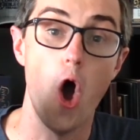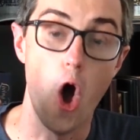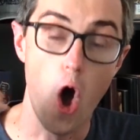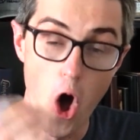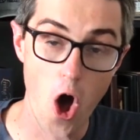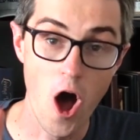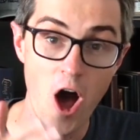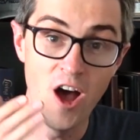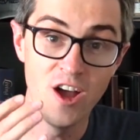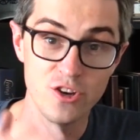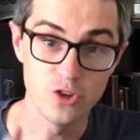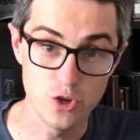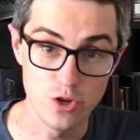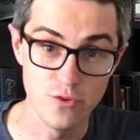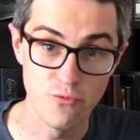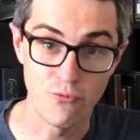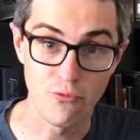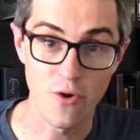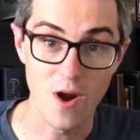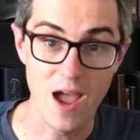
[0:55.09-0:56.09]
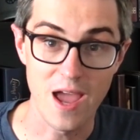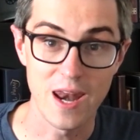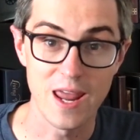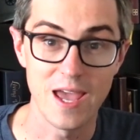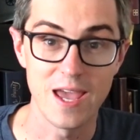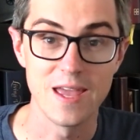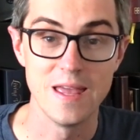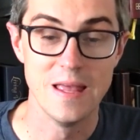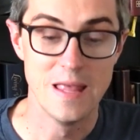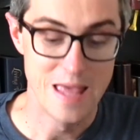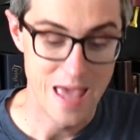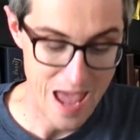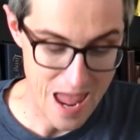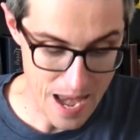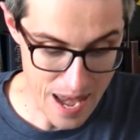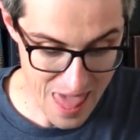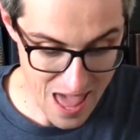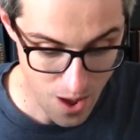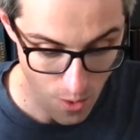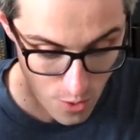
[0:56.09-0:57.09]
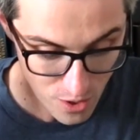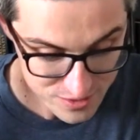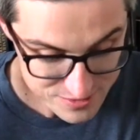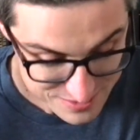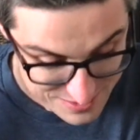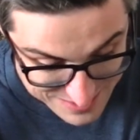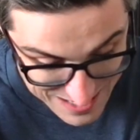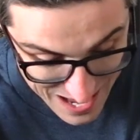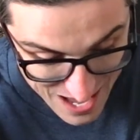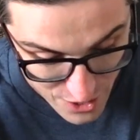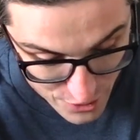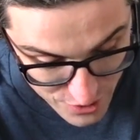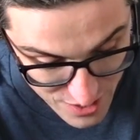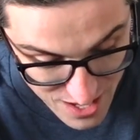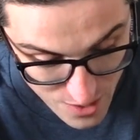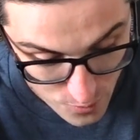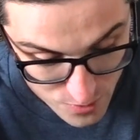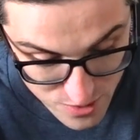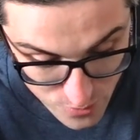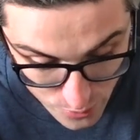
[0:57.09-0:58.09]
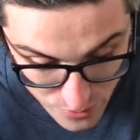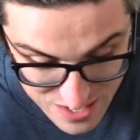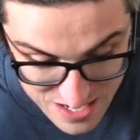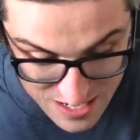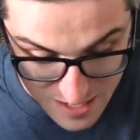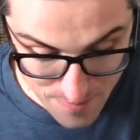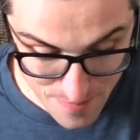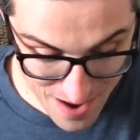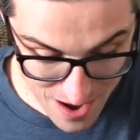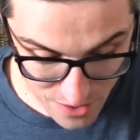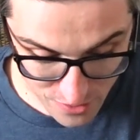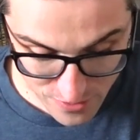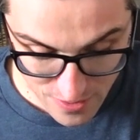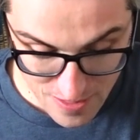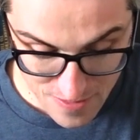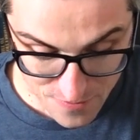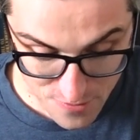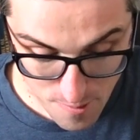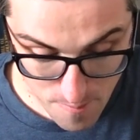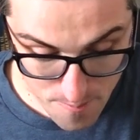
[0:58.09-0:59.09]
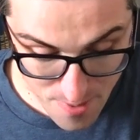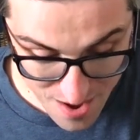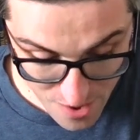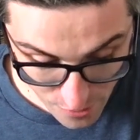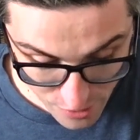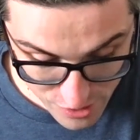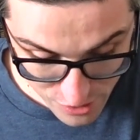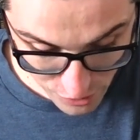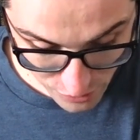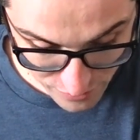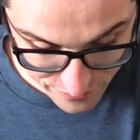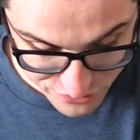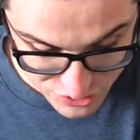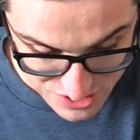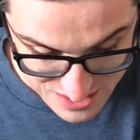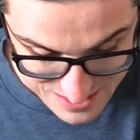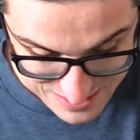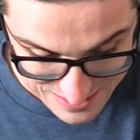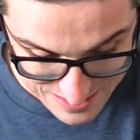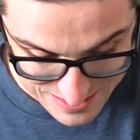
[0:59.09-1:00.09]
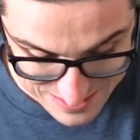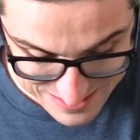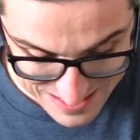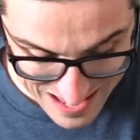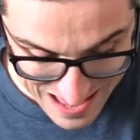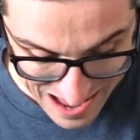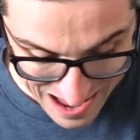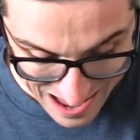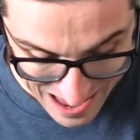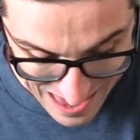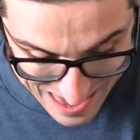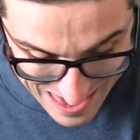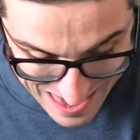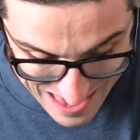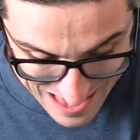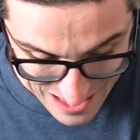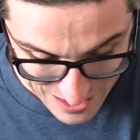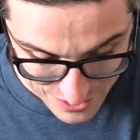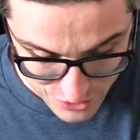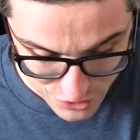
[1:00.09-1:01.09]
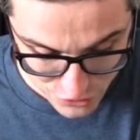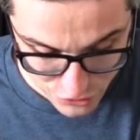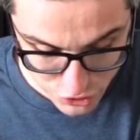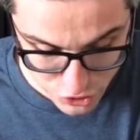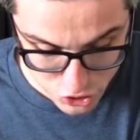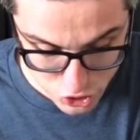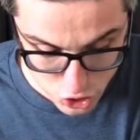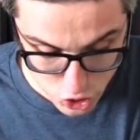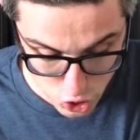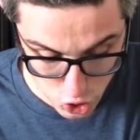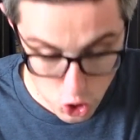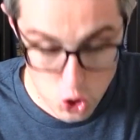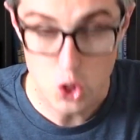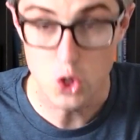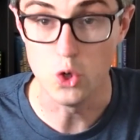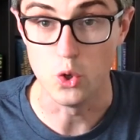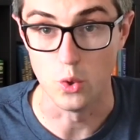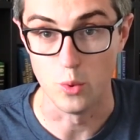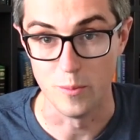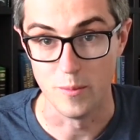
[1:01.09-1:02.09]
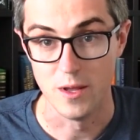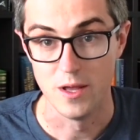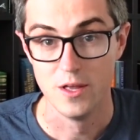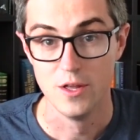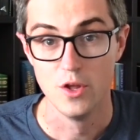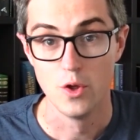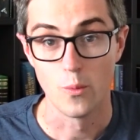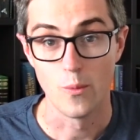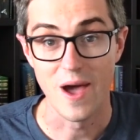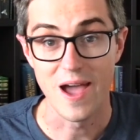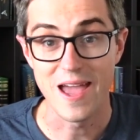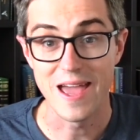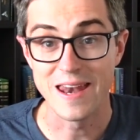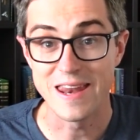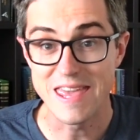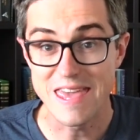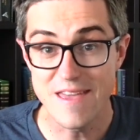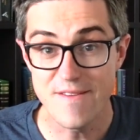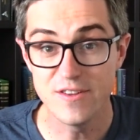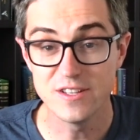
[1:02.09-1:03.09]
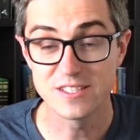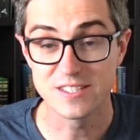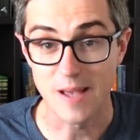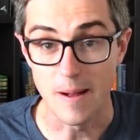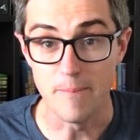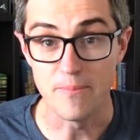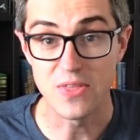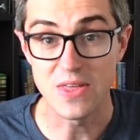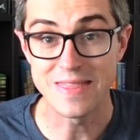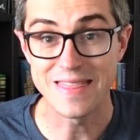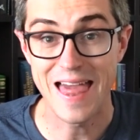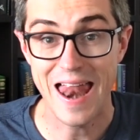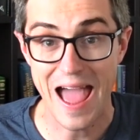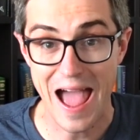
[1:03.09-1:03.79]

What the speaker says: on Good Friday. And now on Saturday, we read about the burial of Jesus and the tomb, right? And even something that